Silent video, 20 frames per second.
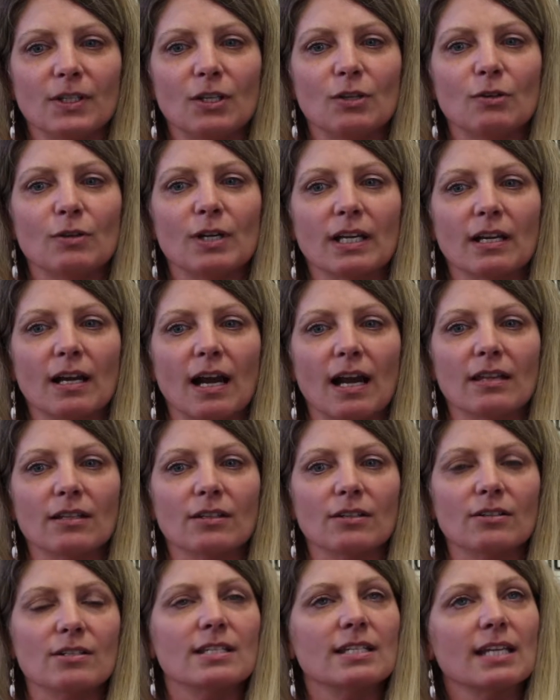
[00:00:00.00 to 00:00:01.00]
you can
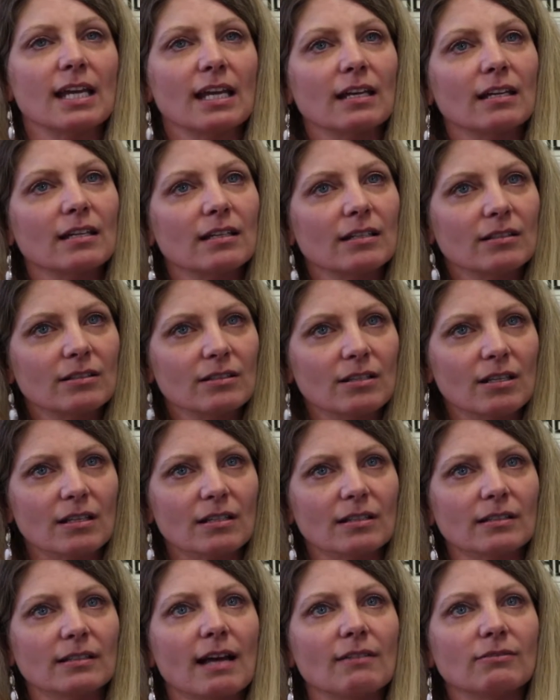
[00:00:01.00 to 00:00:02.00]
either sink to
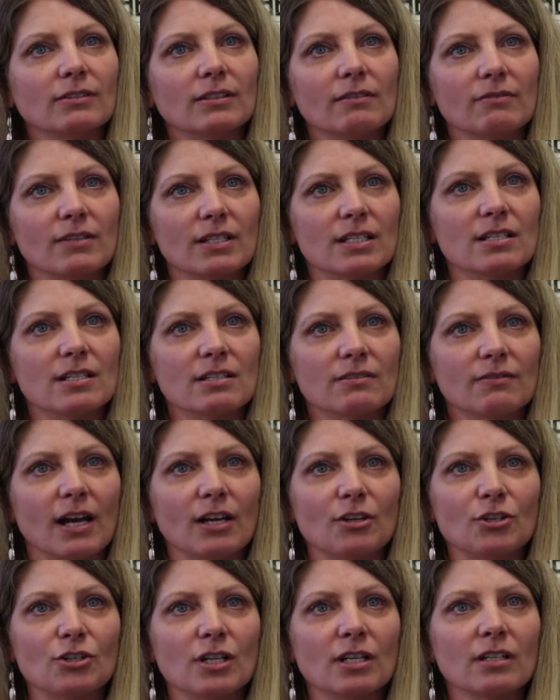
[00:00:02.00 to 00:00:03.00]
the level of the
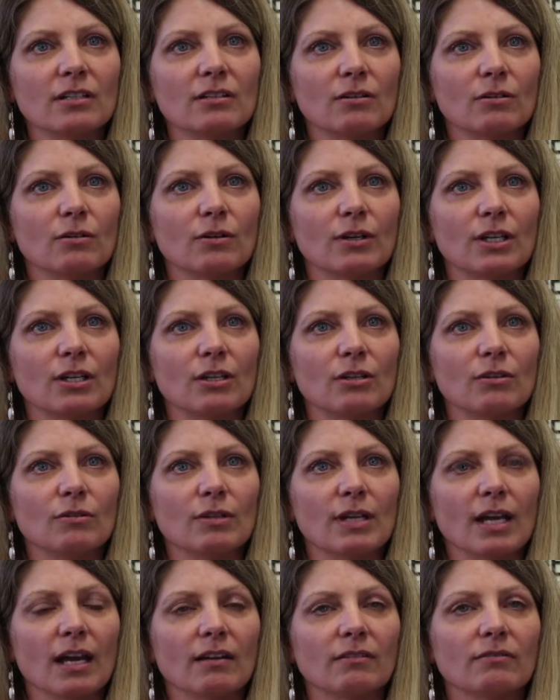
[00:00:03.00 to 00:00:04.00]
dysfunction, or
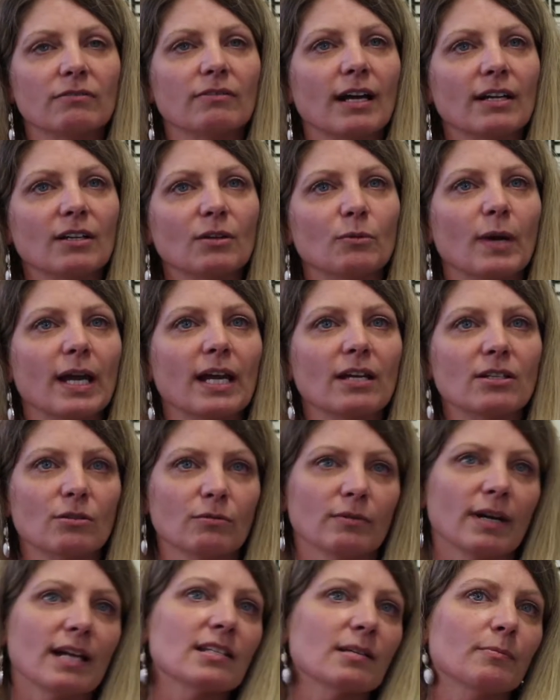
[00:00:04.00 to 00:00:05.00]
you can find a way to
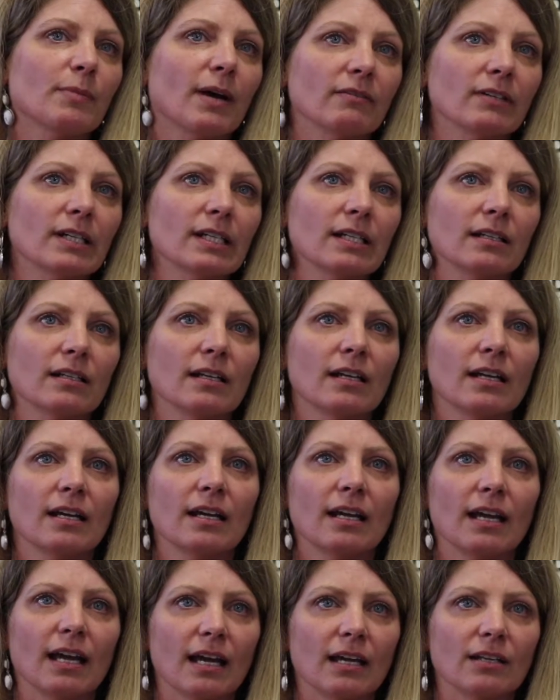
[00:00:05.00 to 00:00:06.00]
rise above it
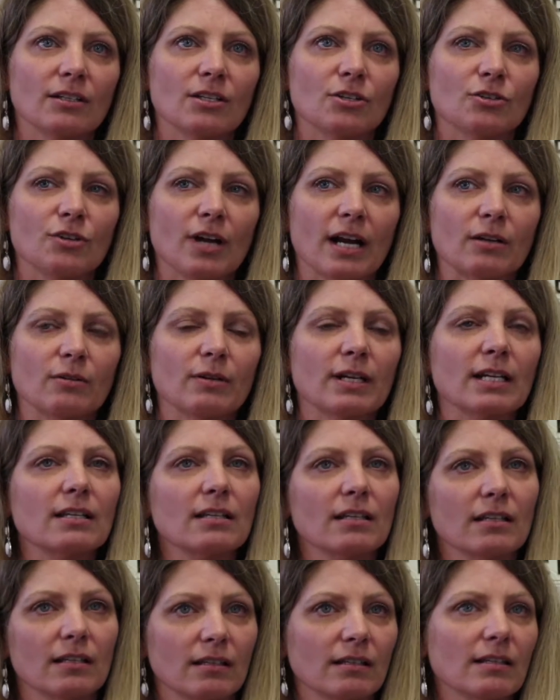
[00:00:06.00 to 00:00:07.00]
and to try to
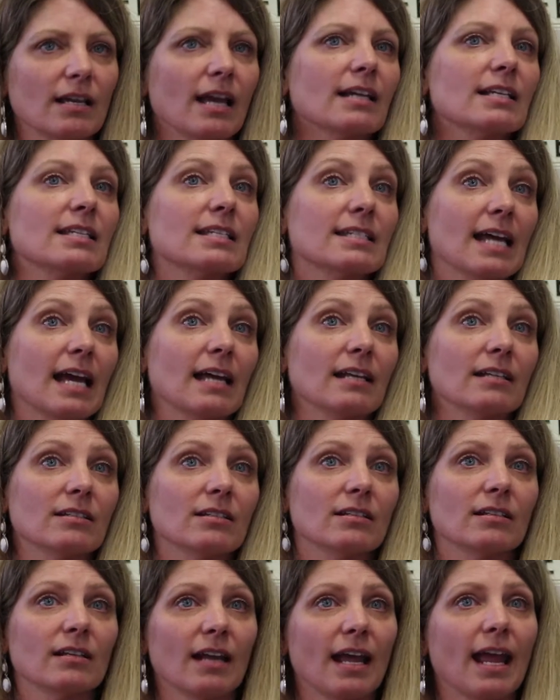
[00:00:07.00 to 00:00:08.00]

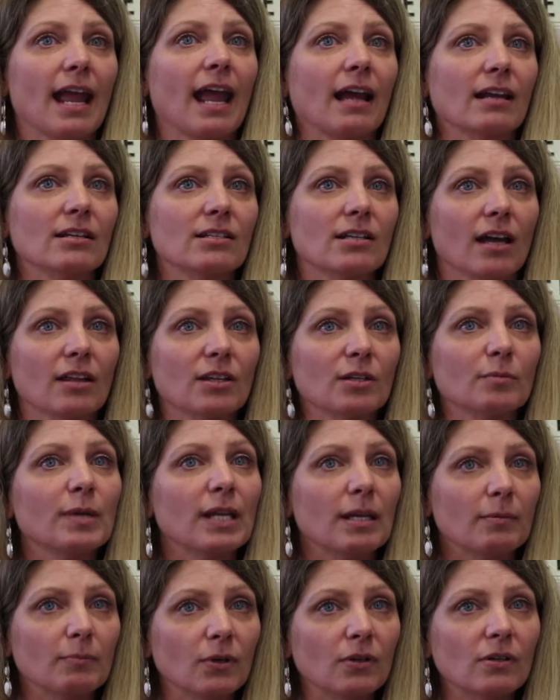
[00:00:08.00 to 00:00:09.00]
extend a hand to other
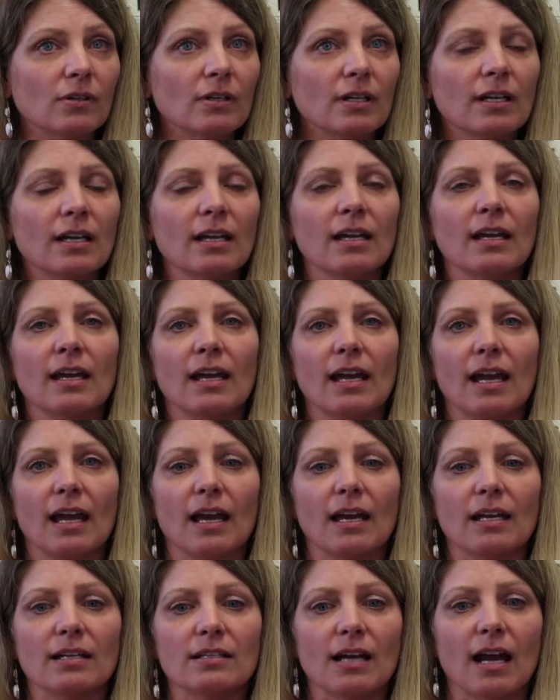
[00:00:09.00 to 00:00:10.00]
people.
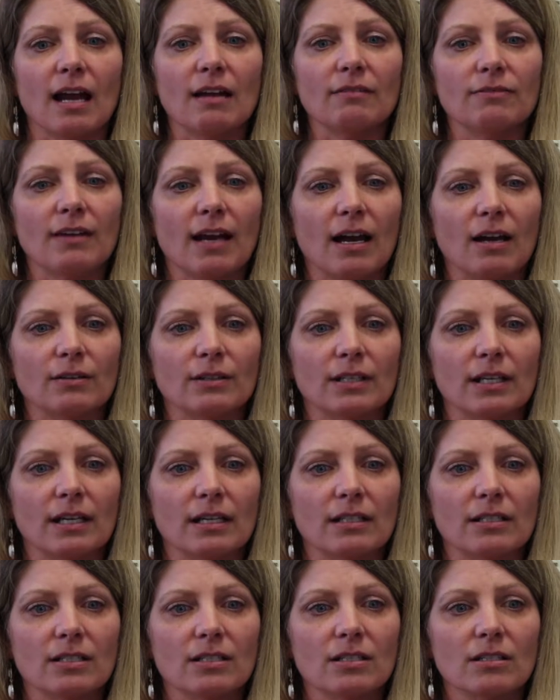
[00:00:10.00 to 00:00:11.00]
And I found
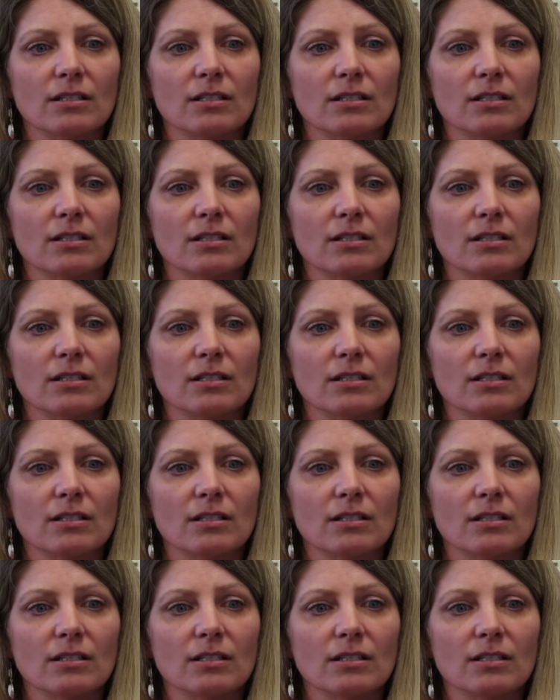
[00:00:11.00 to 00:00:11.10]
that